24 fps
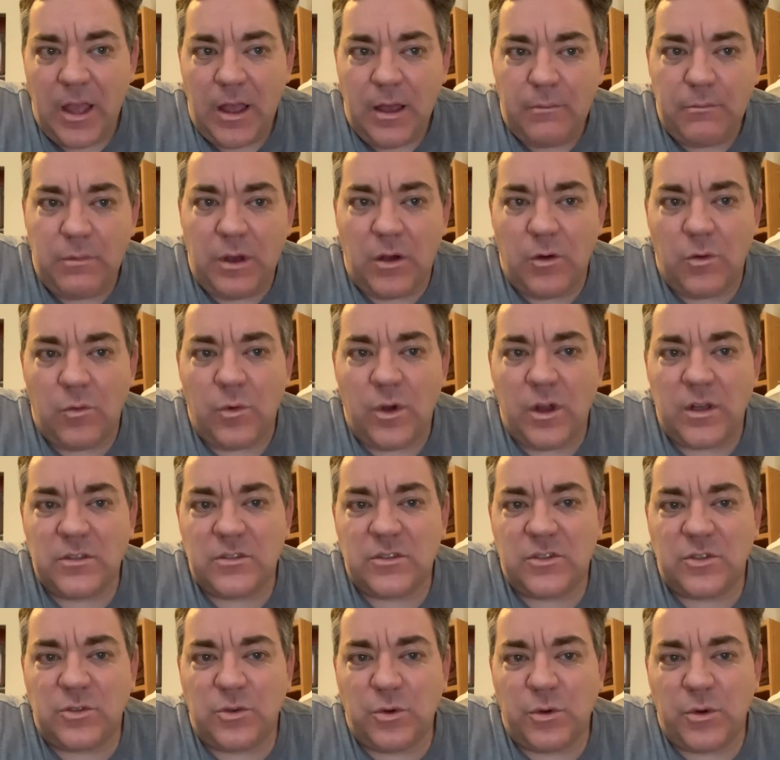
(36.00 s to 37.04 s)
But one
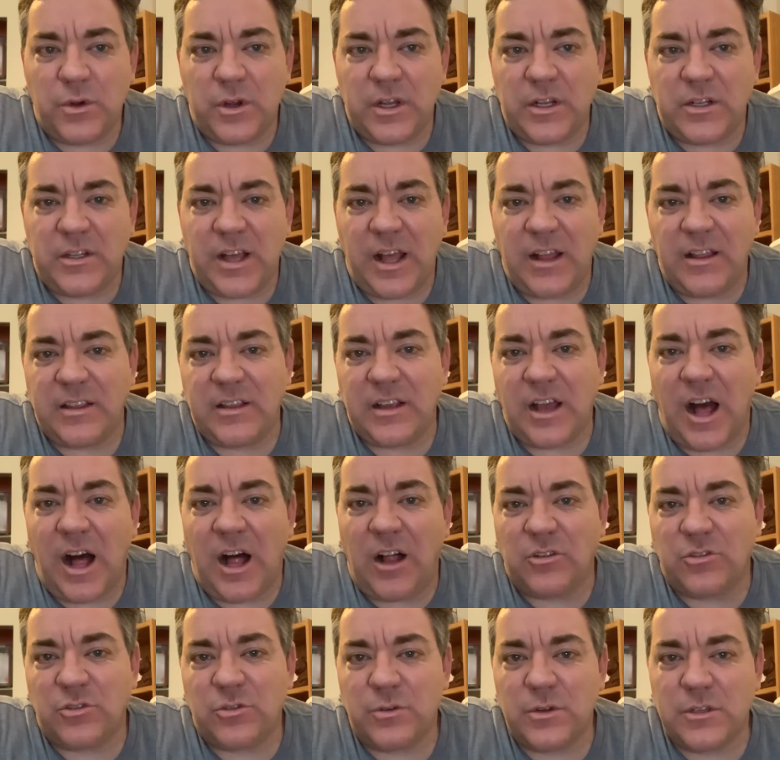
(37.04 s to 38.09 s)
storytelling
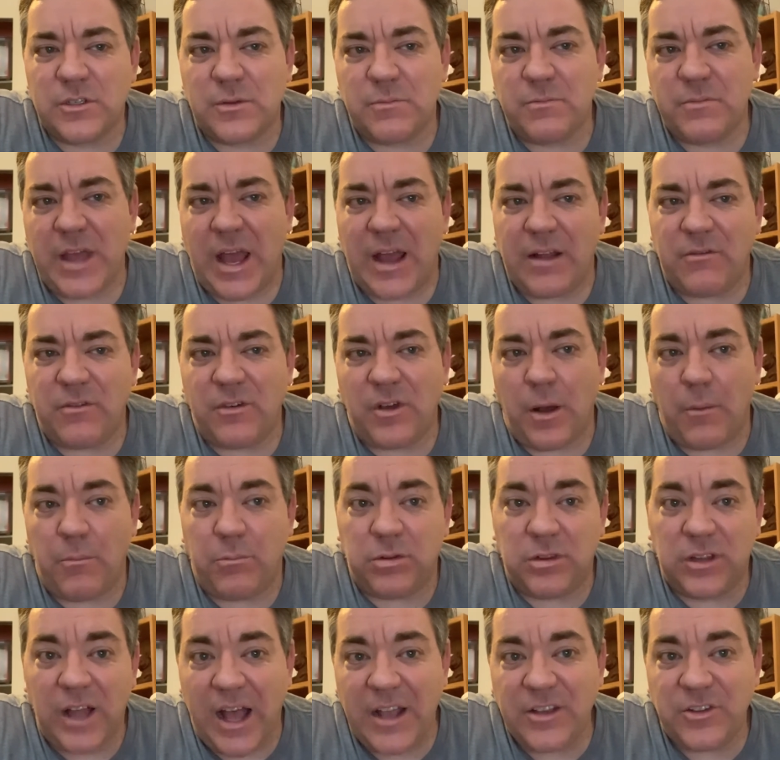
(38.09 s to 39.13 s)
altruism that
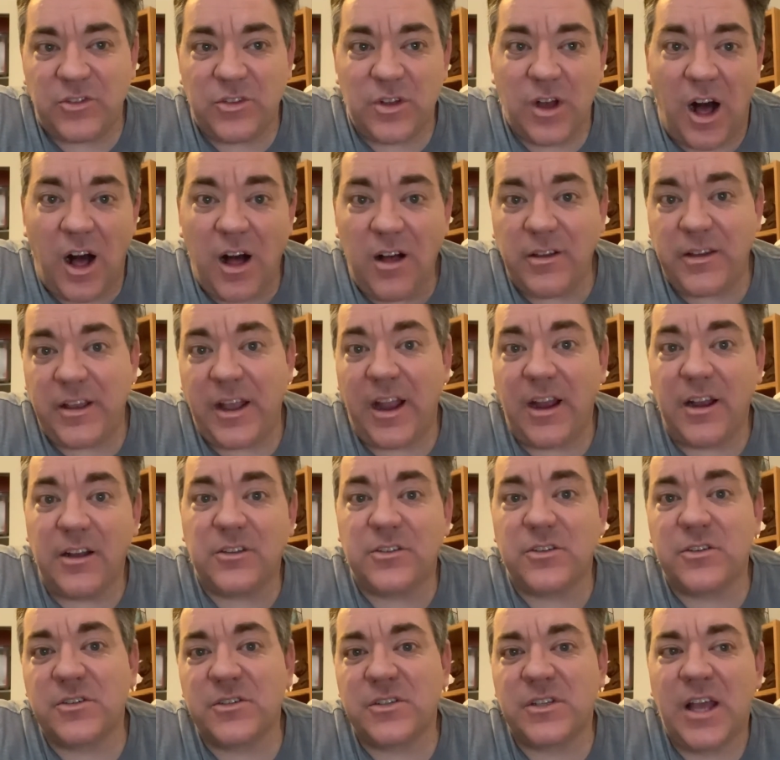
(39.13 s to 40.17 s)
applies to all
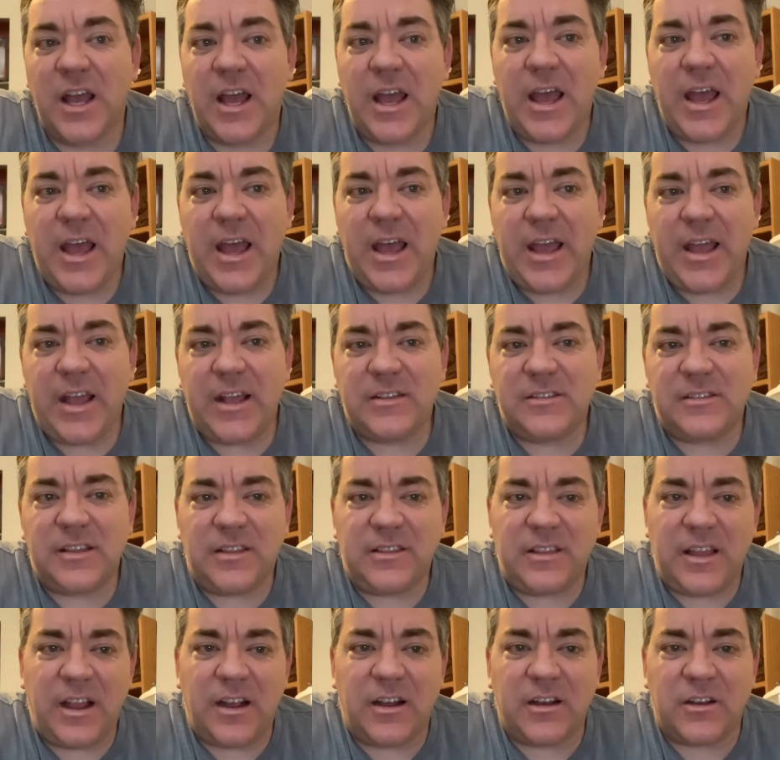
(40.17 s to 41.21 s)
characters is that
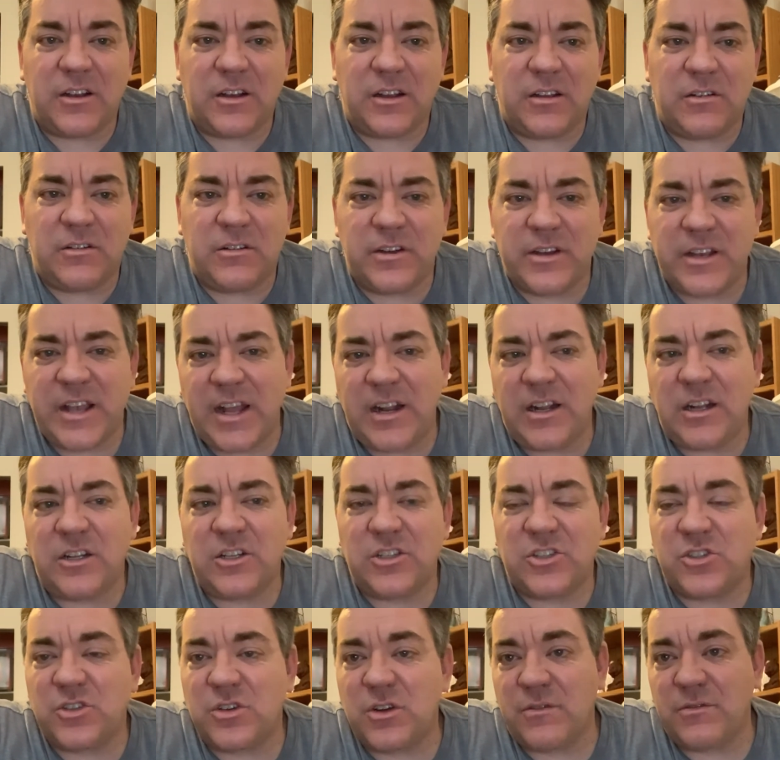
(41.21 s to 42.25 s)
they are created to
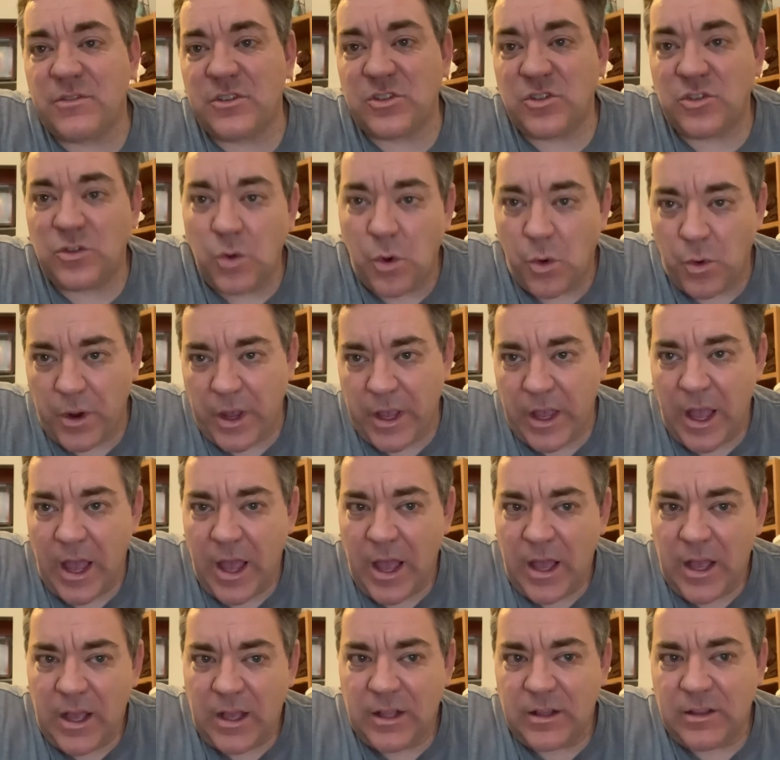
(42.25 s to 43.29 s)
serve the story,
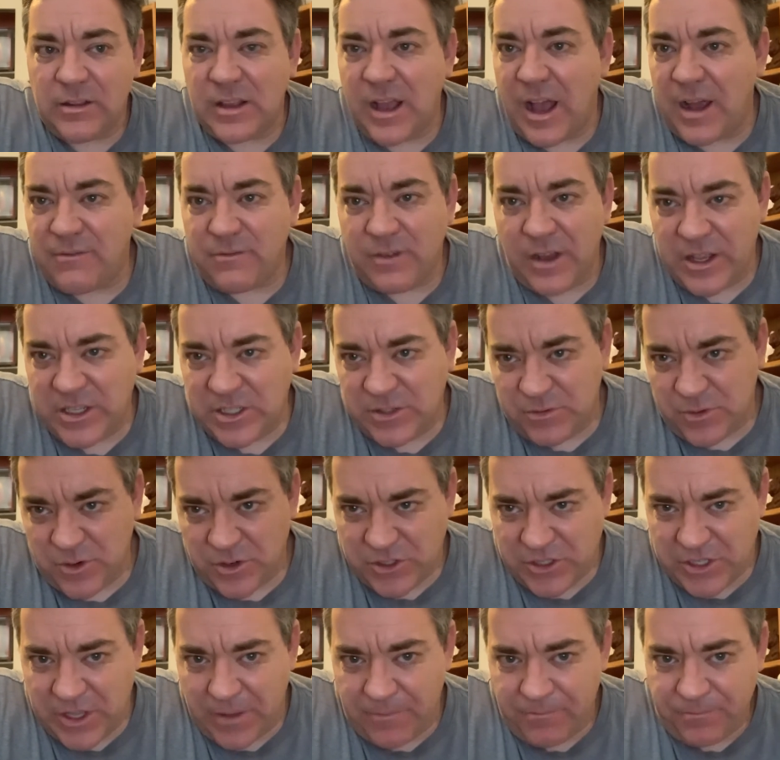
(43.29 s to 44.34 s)
not vice
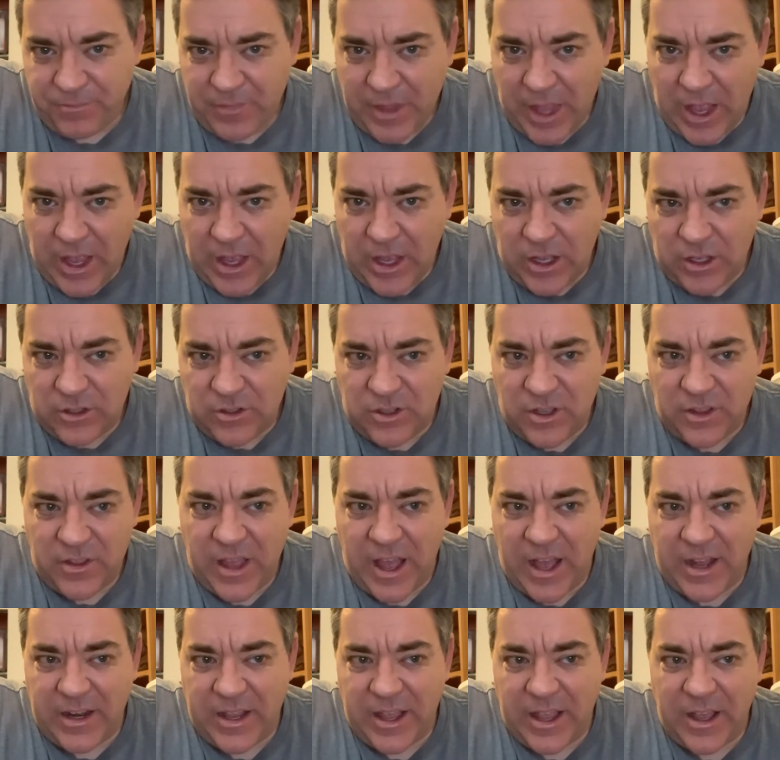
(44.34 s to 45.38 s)
versa. To
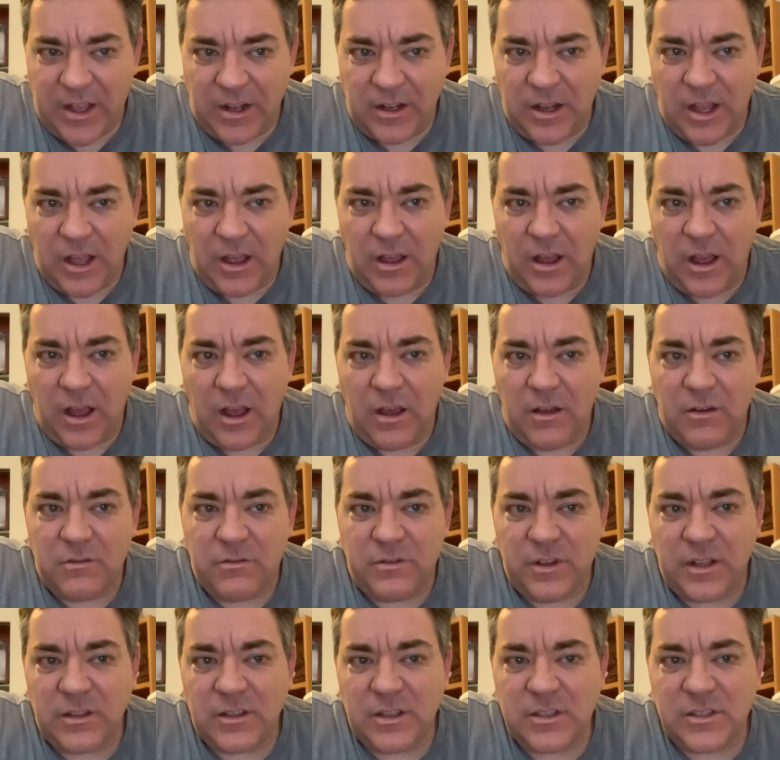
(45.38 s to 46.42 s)
that end,
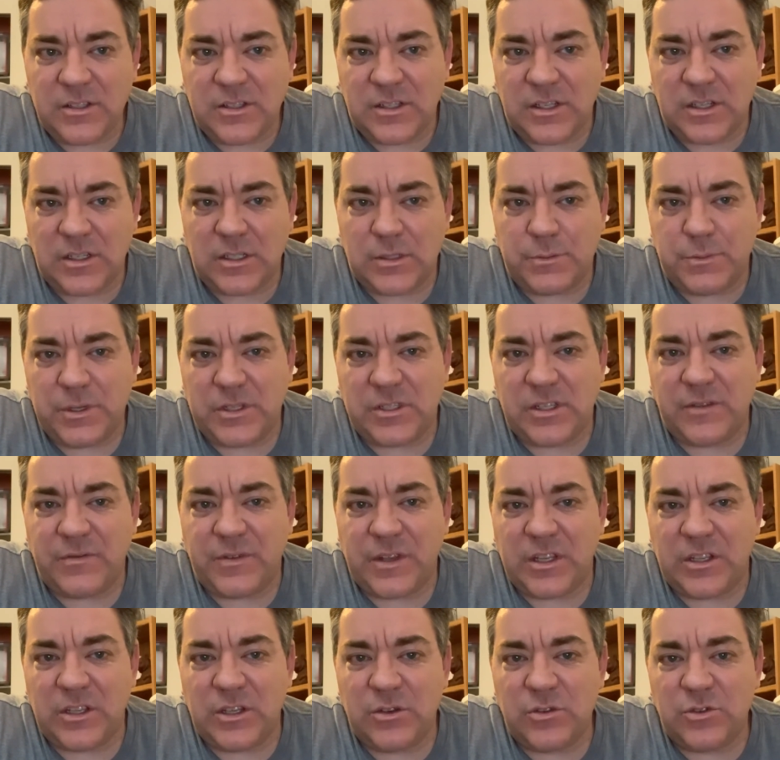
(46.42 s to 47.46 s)
villains'
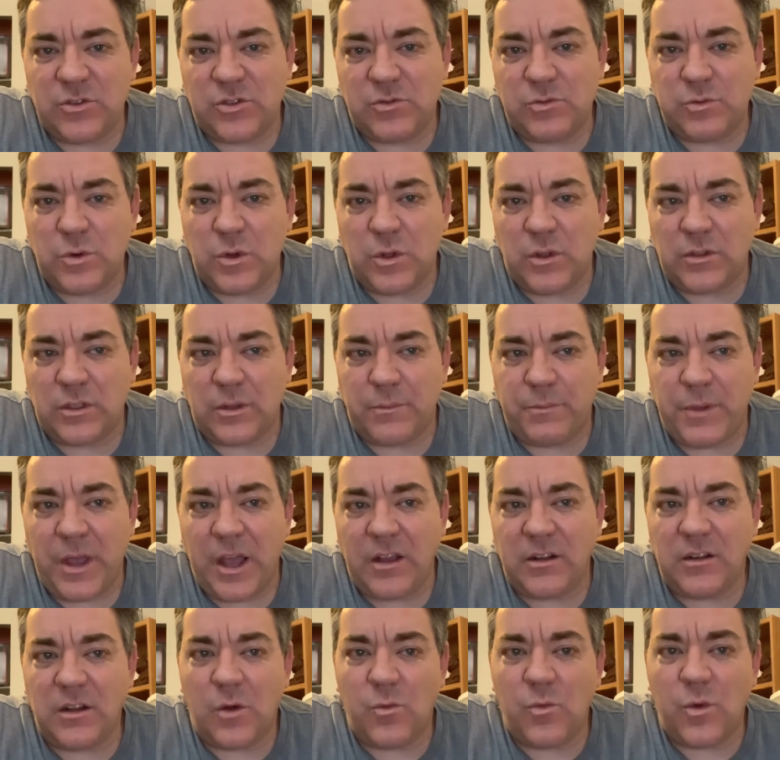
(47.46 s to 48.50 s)
specific use will
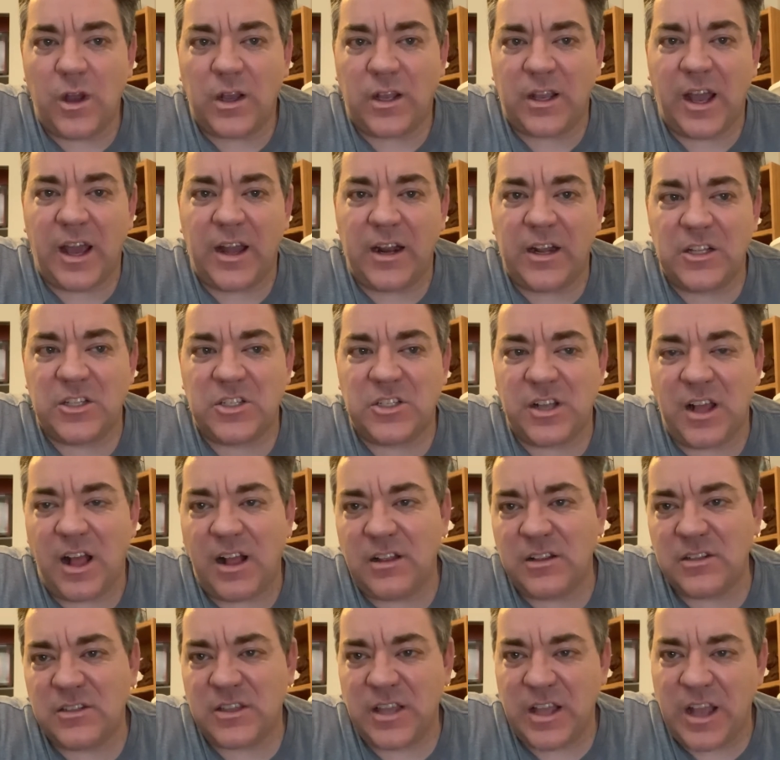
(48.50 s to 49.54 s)
depend on what kind of
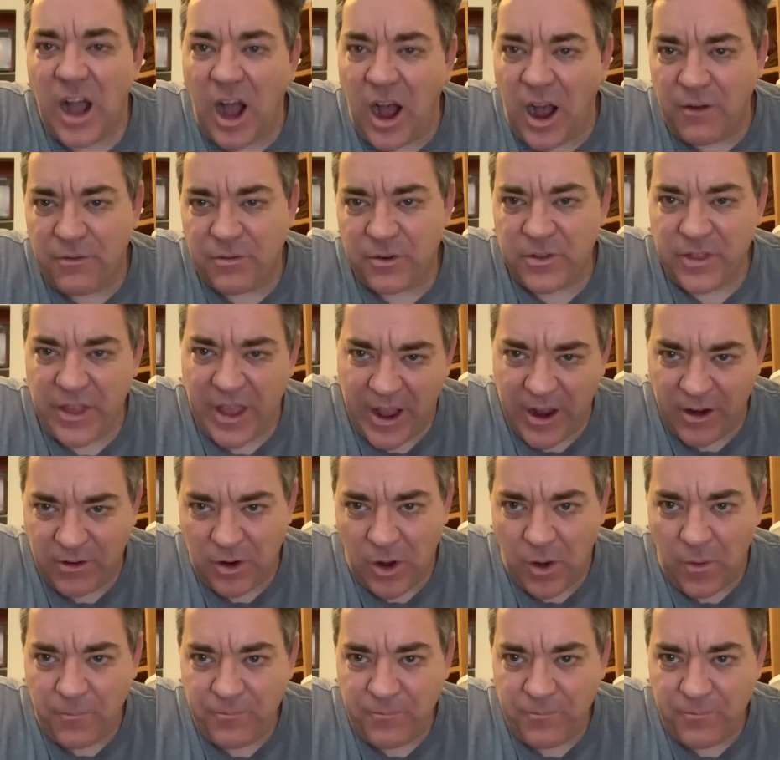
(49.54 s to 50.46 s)
challenge they offer the hero.